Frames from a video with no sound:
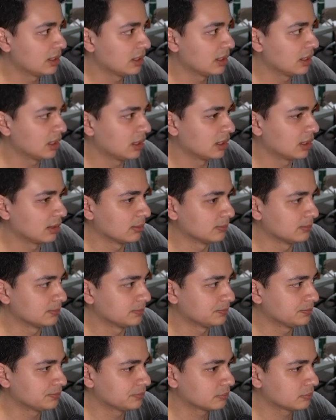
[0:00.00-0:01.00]
Um,
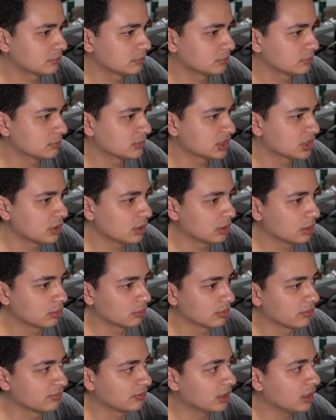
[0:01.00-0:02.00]
so
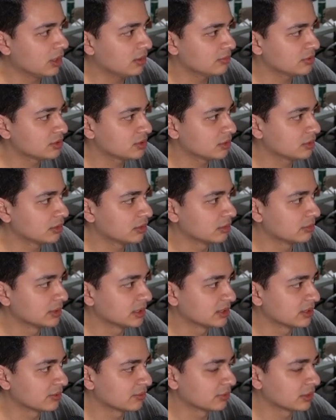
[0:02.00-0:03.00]
revolve is a little bit
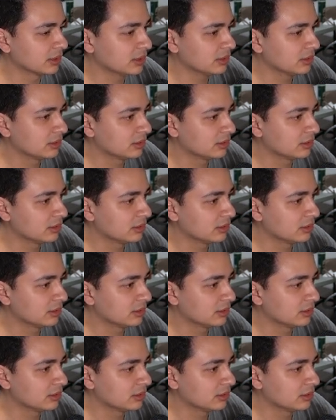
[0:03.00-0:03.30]
different.